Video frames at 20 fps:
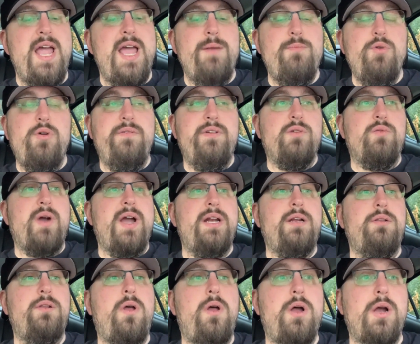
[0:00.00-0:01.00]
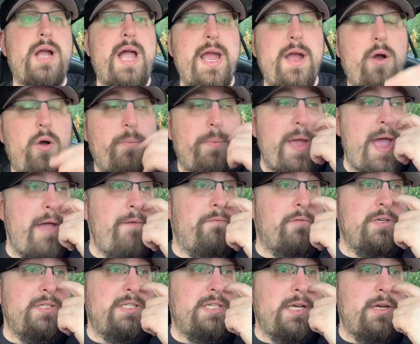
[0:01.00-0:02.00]
And moving right along, I hope
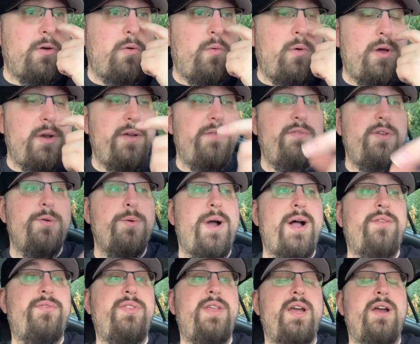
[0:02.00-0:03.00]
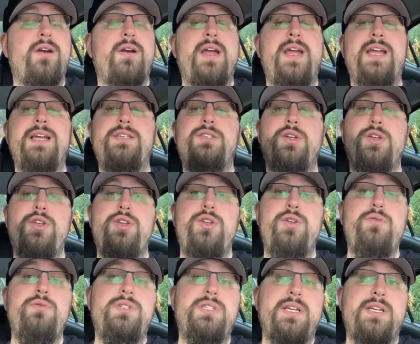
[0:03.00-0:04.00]
every single one of you out there is
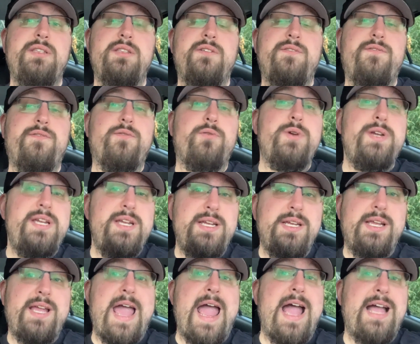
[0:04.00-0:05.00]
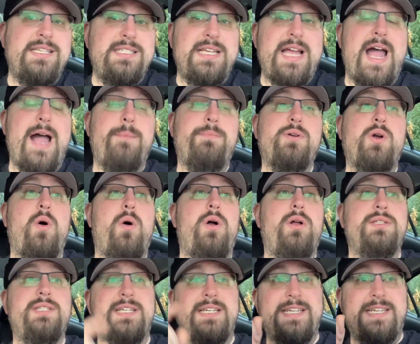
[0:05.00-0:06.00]
using the free gas app
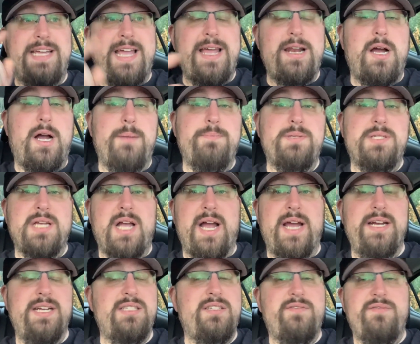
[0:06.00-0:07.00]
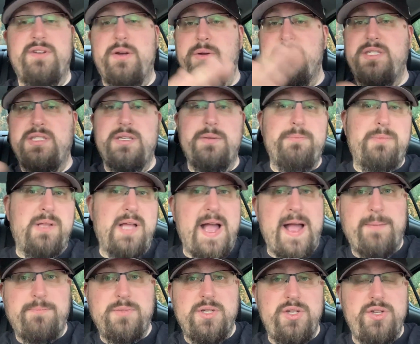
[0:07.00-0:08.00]
called Get Upside. It's a very simple
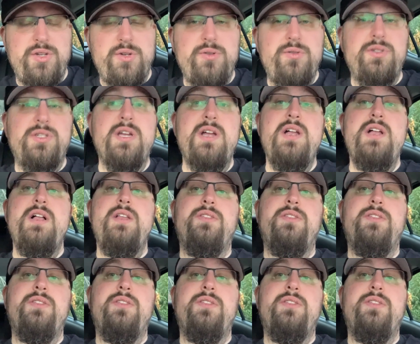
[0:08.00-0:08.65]
app to use.